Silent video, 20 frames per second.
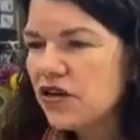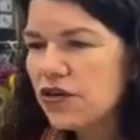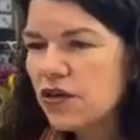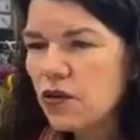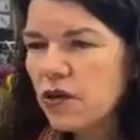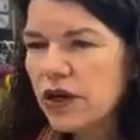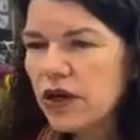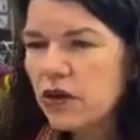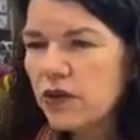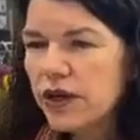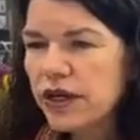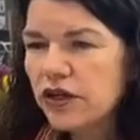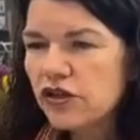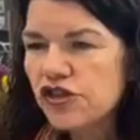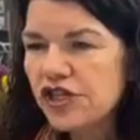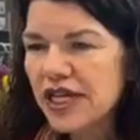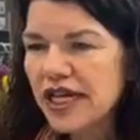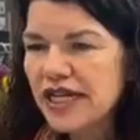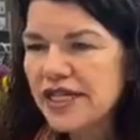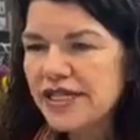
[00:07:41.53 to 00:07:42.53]
you're the winner,
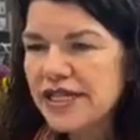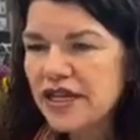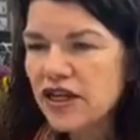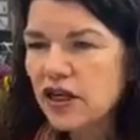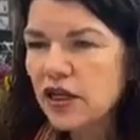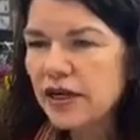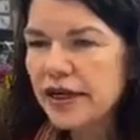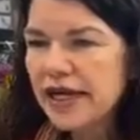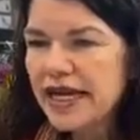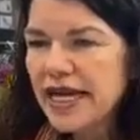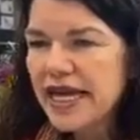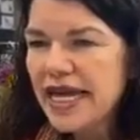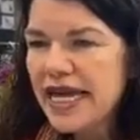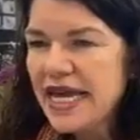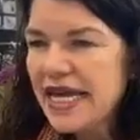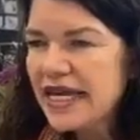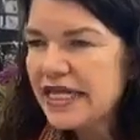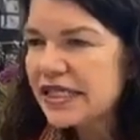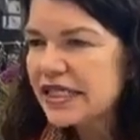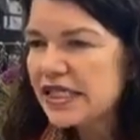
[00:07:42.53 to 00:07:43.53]
winner, chicken dinner.
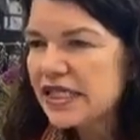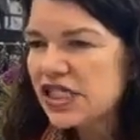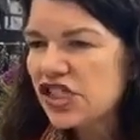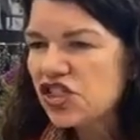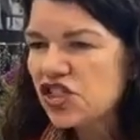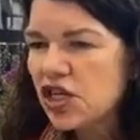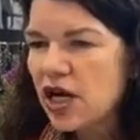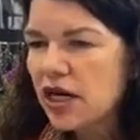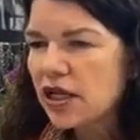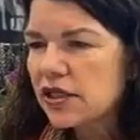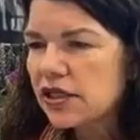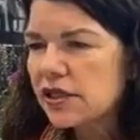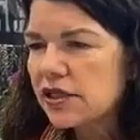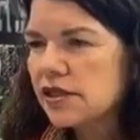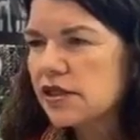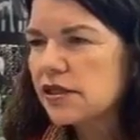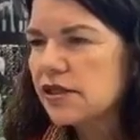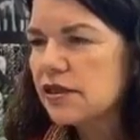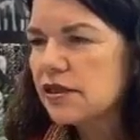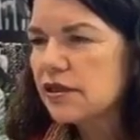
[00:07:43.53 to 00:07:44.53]
It
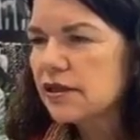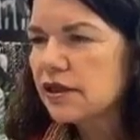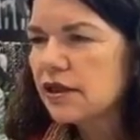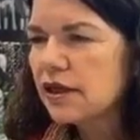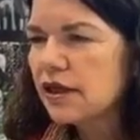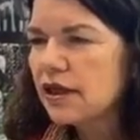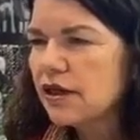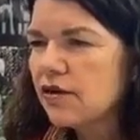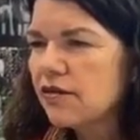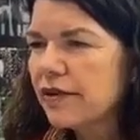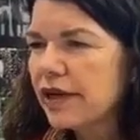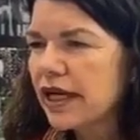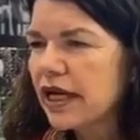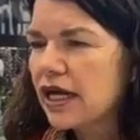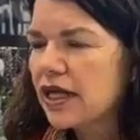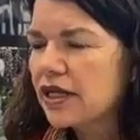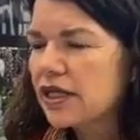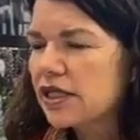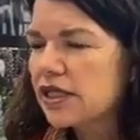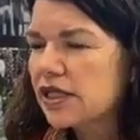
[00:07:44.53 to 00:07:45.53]
starts, oh my
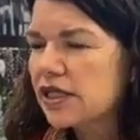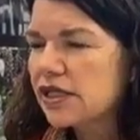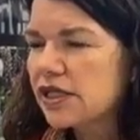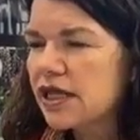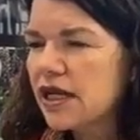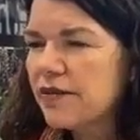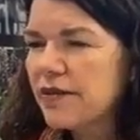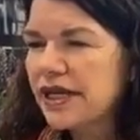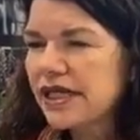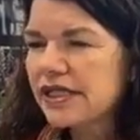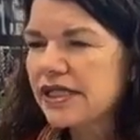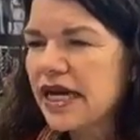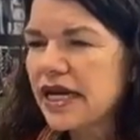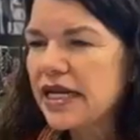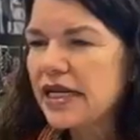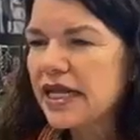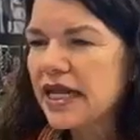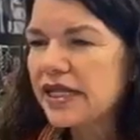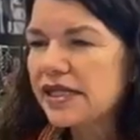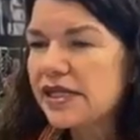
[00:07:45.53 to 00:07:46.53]
God, this is gonna be
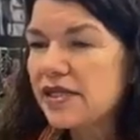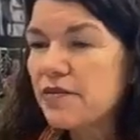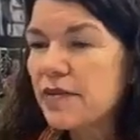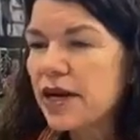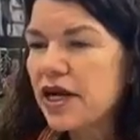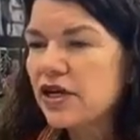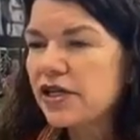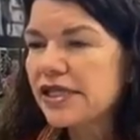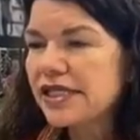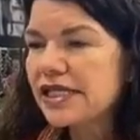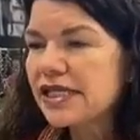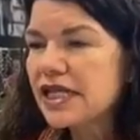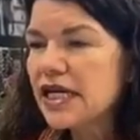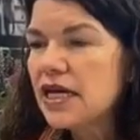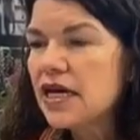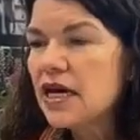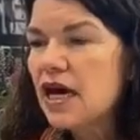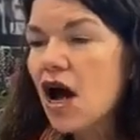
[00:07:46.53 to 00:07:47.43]
exciting that it's in Paris.